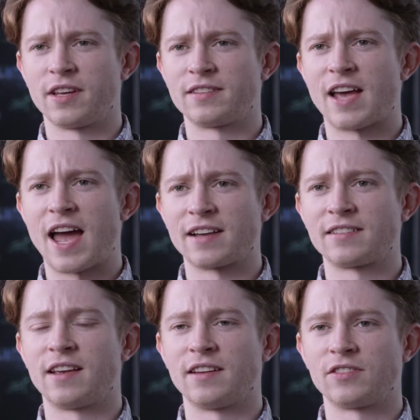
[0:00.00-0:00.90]
that's
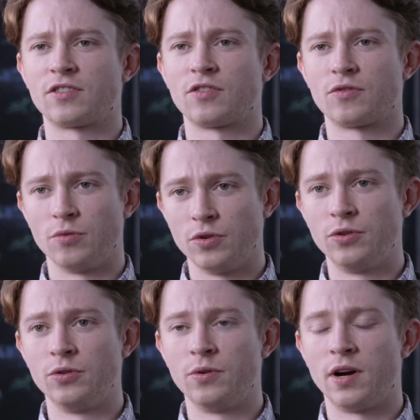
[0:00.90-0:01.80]
accessed
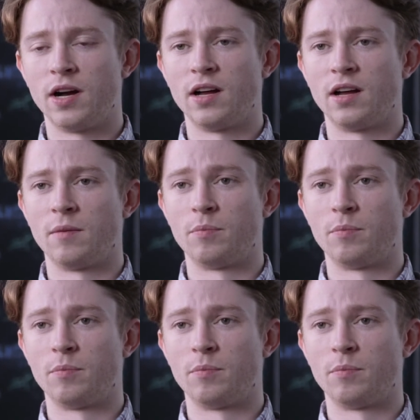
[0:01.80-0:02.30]
through a